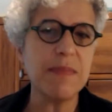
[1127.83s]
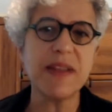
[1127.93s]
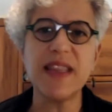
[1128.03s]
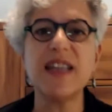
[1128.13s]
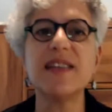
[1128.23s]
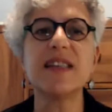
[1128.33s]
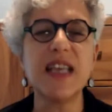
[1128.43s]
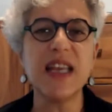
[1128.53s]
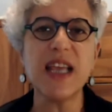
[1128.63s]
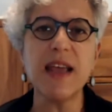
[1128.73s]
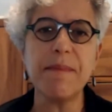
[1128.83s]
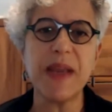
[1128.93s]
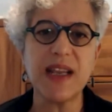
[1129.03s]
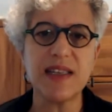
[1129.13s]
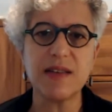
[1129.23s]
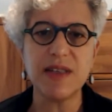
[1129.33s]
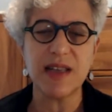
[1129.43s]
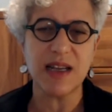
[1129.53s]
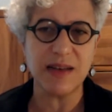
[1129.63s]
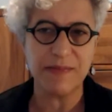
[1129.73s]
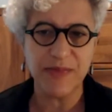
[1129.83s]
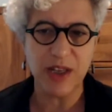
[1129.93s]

but then deleting it because it was, uh,